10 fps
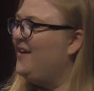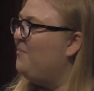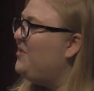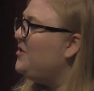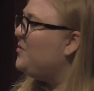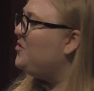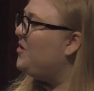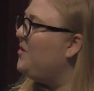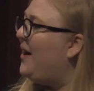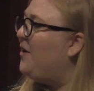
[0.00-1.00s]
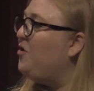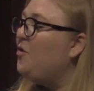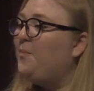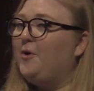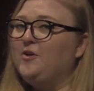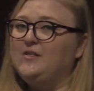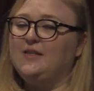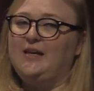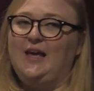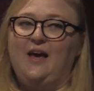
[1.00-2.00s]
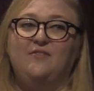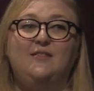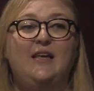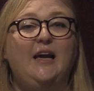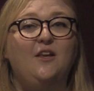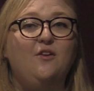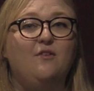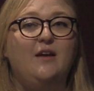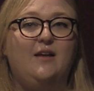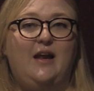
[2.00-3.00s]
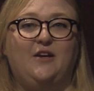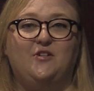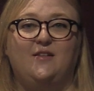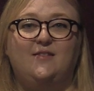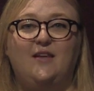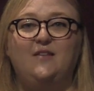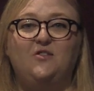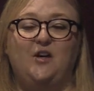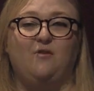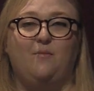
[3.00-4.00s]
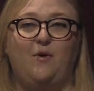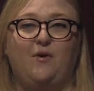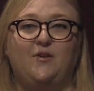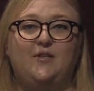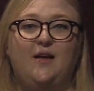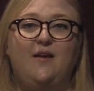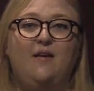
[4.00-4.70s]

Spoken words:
But this will show you how you personally have second-degree connections into General Motors.